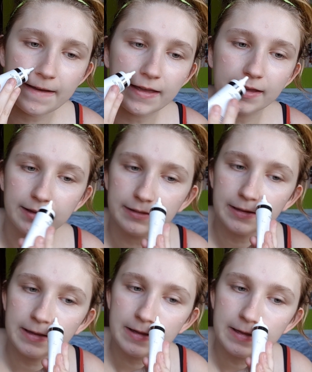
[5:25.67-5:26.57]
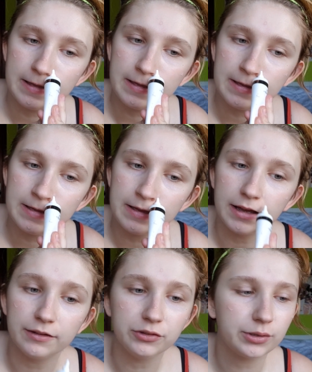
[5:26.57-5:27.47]
And
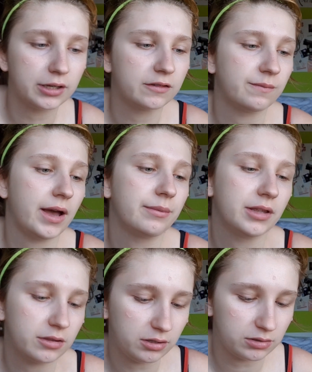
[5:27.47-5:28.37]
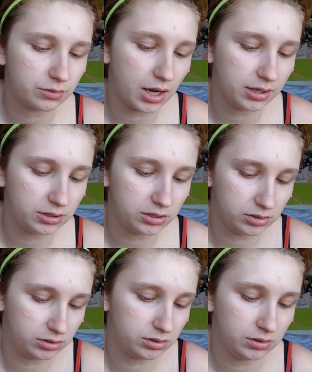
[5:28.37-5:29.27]
I have no idea if my message is right, it
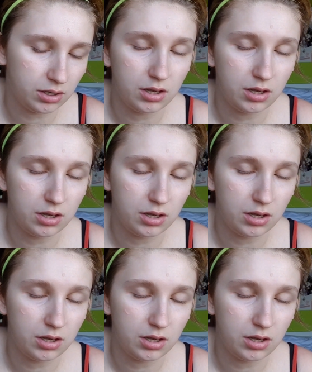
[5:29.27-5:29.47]
just